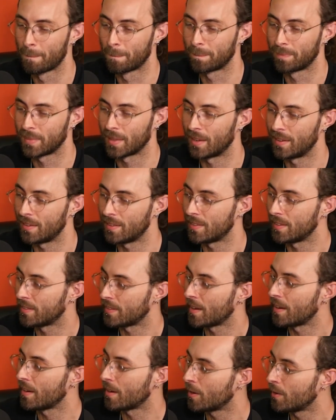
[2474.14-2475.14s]
I get to
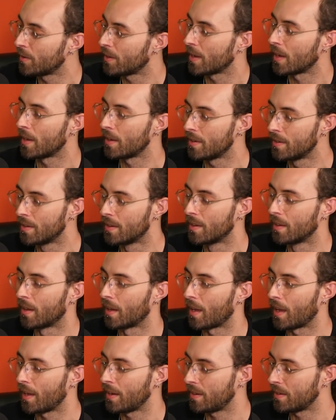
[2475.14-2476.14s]
say, okay,
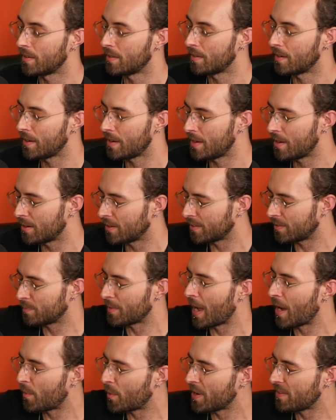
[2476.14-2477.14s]
I can, here's
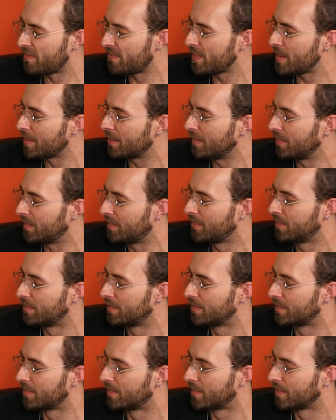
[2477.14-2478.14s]
how I feel
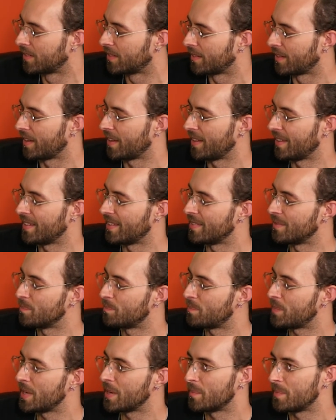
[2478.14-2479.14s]
and
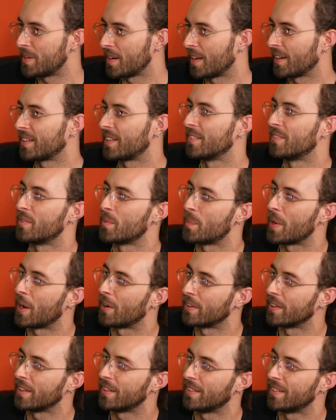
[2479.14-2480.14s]
be objective about
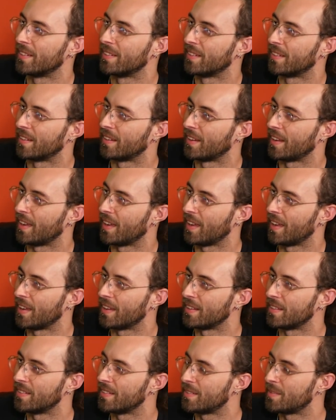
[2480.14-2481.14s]
it
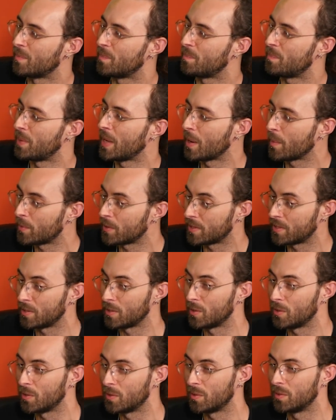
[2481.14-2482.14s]
and be able
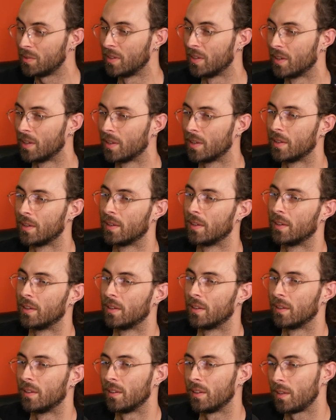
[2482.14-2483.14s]
to
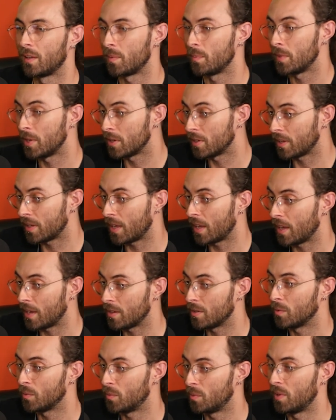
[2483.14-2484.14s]
communicate
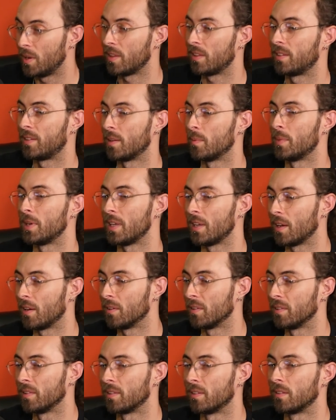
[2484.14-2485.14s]
with somebody
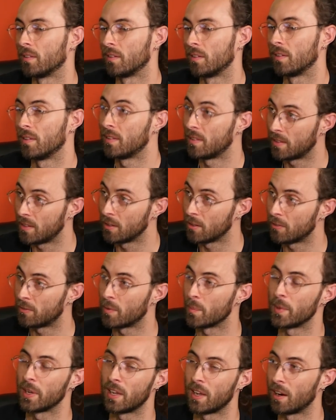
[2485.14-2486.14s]
else still from
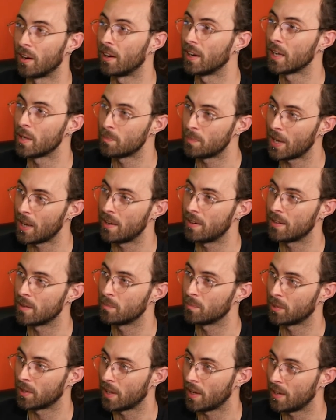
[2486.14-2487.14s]
a caring and patient
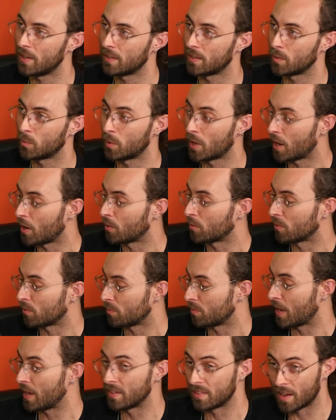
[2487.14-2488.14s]
place while
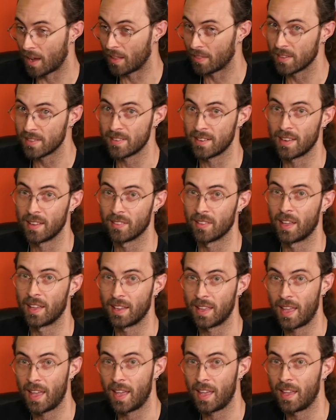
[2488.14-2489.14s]
acknowledging like
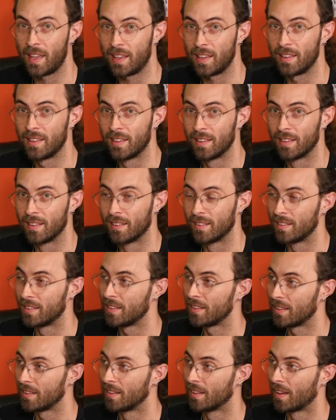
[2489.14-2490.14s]
hey you
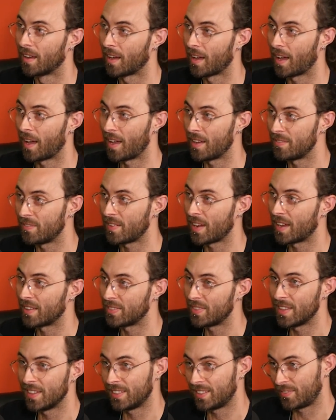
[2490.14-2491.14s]
feel i've got
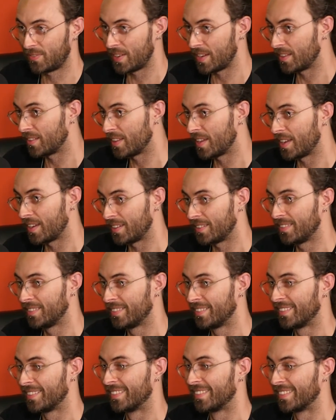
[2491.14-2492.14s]
this feeling
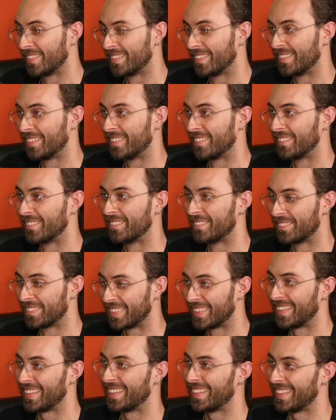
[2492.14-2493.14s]
a bad uh, not
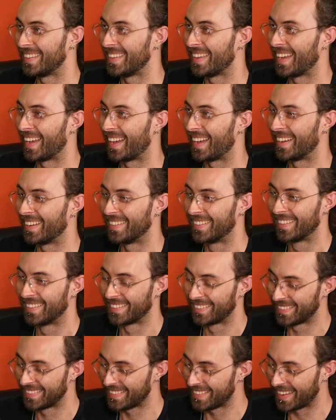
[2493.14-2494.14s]
a good yeah, feeling either
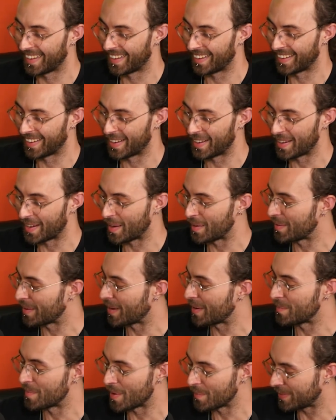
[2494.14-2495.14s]
yeah, yeah. I, I
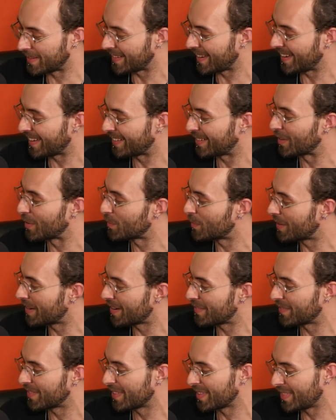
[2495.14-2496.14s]
i'm upset or
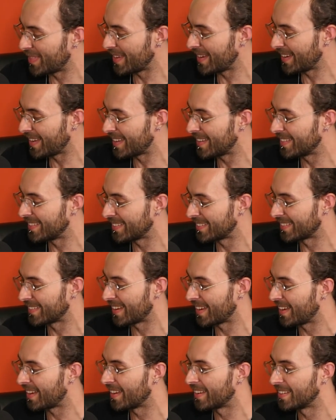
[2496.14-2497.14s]
whatever the thing is
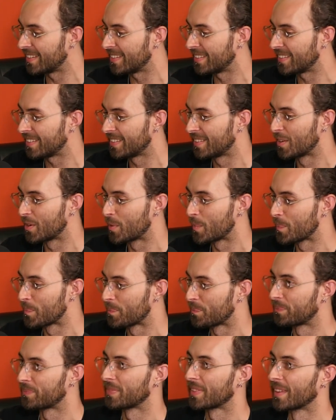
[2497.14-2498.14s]
and still
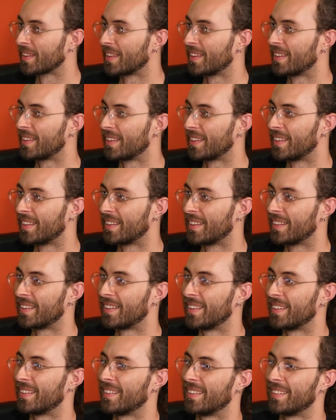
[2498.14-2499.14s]
taking from
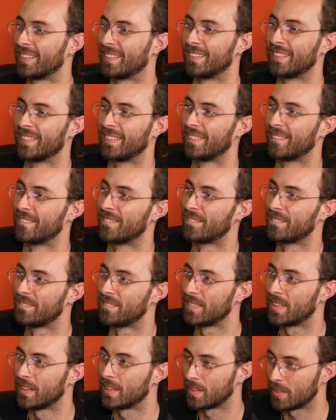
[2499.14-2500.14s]
the lessons you've learned with
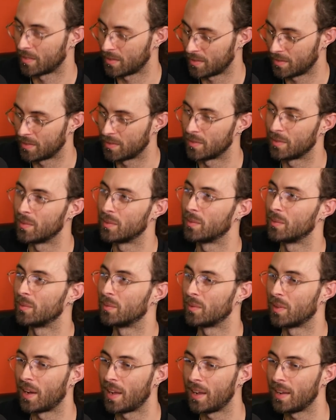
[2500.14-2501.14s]
being positive.
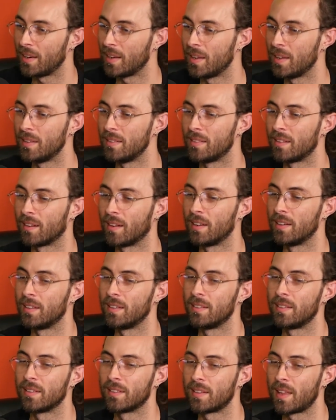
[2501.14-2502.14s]
Right, and, and trying to
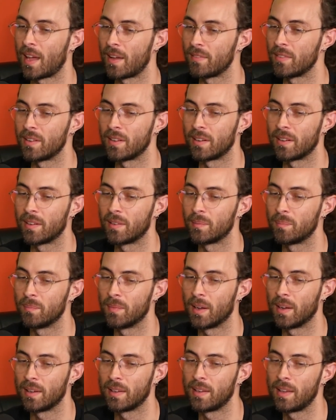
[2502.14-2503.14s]
just have a, a,
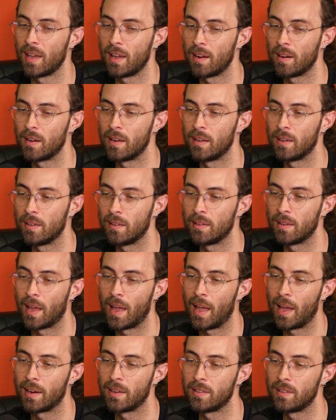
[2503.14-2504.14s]
a, caring
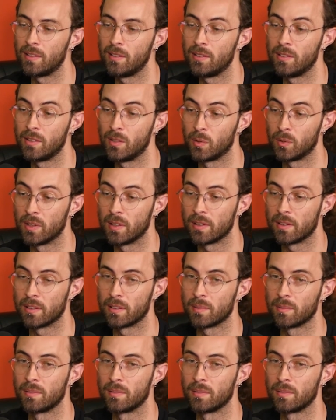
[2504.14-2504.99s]
attitude towards